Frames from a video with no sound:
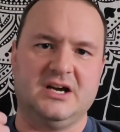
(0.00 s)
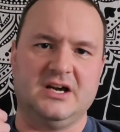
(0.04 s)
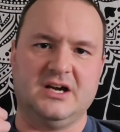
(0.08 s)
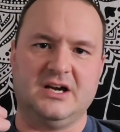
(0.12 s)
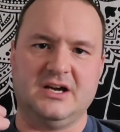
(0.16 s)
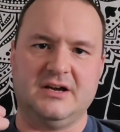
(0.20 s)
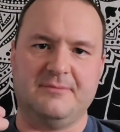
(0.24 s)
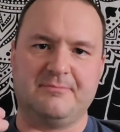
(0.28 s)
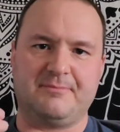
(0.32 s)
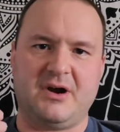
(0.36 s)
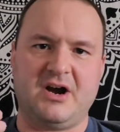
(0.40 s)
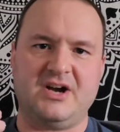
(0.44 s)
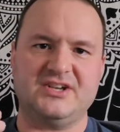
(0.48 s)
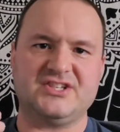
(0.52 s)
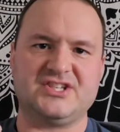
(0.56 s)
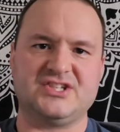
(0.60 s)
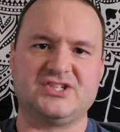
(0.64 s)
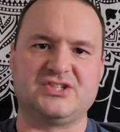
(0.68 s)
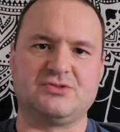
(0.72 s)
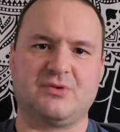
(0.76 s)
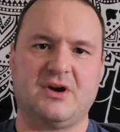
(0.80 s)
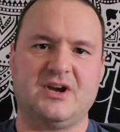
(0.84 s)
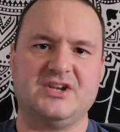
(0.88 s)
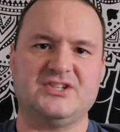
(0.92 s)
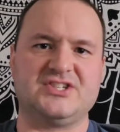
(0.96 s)
uh,
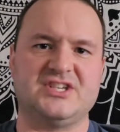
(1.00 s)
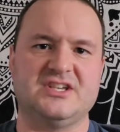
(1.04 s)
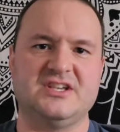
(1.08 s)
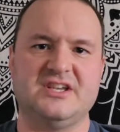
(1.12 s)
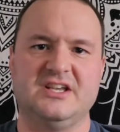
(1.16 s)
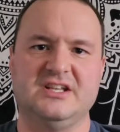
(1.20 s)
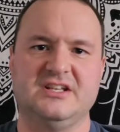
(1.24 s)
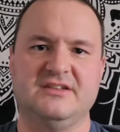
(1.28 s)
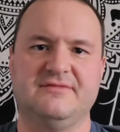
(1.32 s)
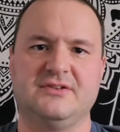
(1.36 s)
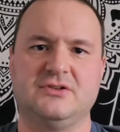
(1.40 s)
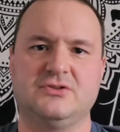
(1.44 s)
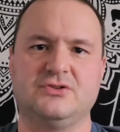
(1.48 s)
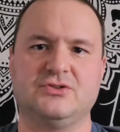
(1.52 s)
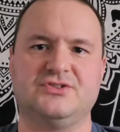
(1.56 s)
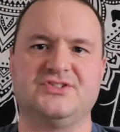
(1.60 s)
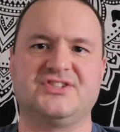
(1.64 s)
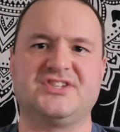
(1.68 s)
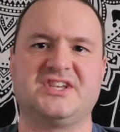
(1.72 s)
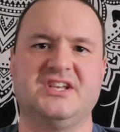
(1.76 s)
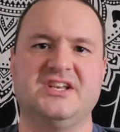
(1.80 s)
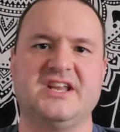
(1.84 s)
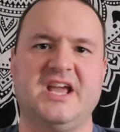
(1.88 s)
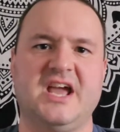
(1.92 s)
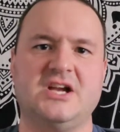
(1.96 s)
Pisces rising
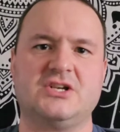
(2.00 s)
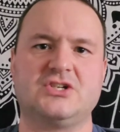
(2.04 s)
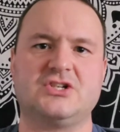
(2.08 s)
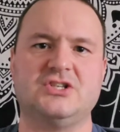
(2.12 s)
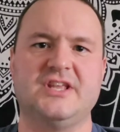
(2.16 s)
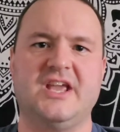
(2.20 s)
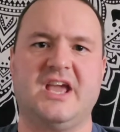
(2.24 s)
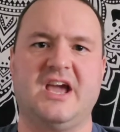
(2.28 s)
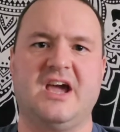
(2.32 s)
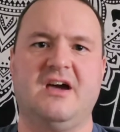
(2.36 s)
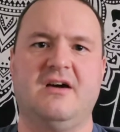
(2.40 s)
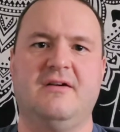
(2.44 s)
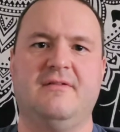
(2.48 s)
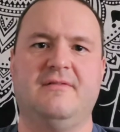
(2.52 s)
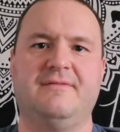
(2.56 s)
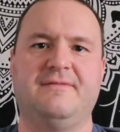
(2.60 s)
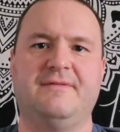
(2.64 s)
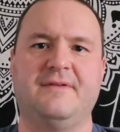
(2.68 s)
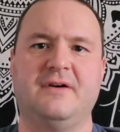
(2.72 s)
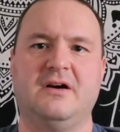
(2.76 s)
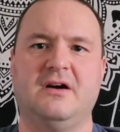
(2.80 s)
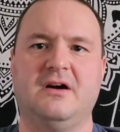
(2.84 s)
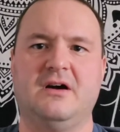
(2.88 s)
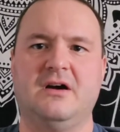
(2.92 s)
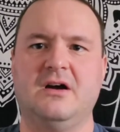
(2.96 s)
individuals can actually
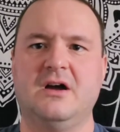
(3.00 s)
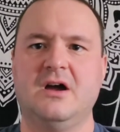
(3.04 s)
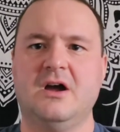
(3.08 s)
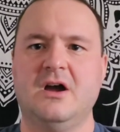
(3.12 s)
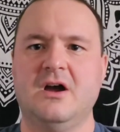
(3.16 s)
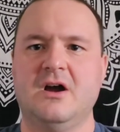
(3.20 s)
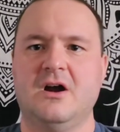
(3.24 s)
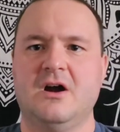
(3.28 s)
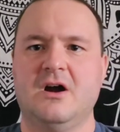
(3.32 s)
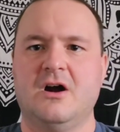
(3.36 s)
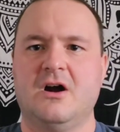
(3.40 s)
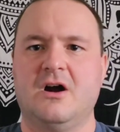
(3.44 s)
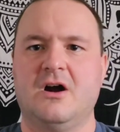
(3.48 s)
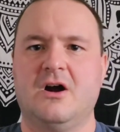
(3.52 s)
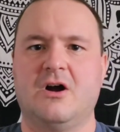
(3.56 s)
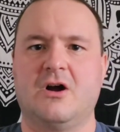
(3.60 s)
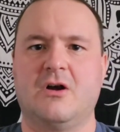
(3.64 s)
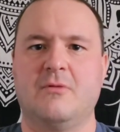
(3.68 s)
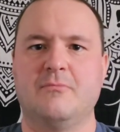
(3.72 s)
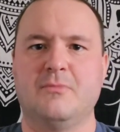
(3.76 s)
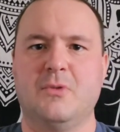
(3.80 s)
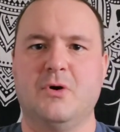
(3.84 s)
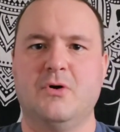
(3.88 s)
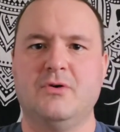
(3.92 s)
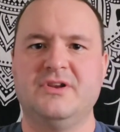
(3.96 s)
have uh,
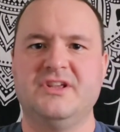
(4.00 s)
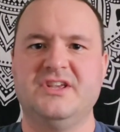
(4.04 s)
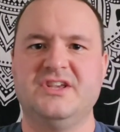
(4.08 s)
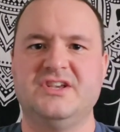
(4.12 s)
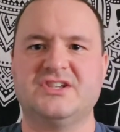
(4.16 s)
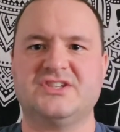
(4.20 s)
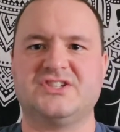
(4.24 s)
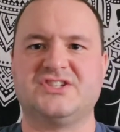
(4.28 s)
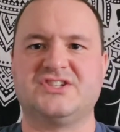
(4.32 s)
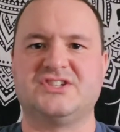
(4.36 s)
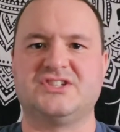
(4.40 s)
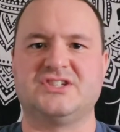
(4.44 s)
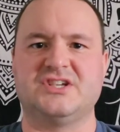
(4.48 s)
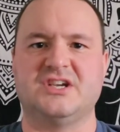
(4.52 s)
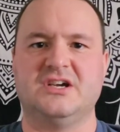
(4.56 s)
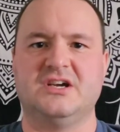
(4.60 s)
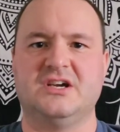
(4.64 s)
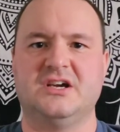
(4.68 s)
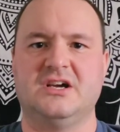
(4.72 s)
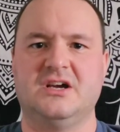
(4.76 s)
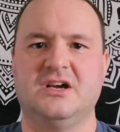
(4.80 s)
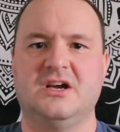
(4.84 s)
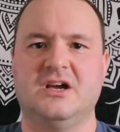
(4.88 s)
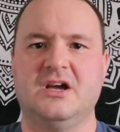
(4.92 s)
harmonious